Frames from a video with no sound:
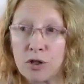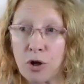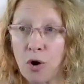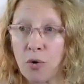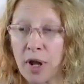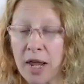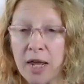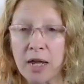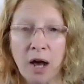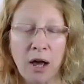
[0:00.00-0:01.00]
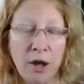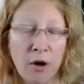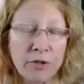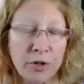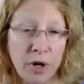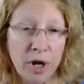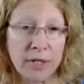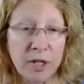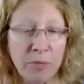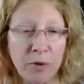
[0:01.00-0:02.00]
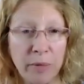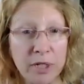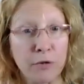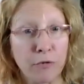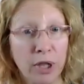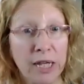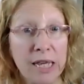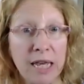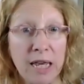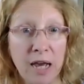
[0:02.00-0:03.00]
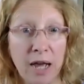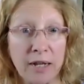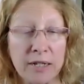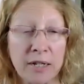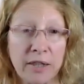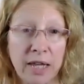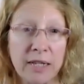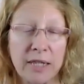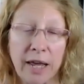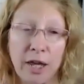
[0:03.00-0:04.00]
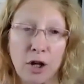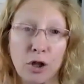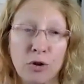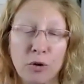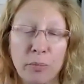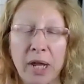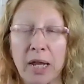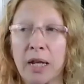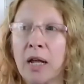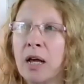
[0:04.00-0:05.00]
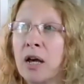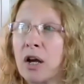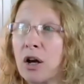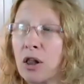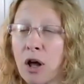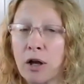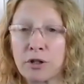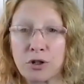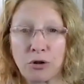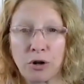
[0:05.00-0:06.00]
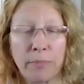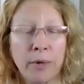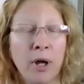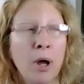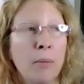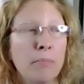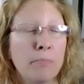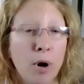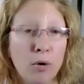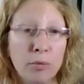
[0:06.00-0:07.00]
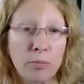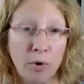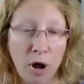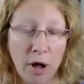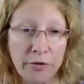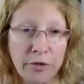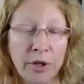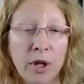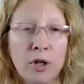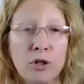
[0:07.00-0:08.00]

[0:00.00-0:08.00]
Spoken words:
So he also got supplements for leaky gut, things like glutamine, colostrum, bone broth.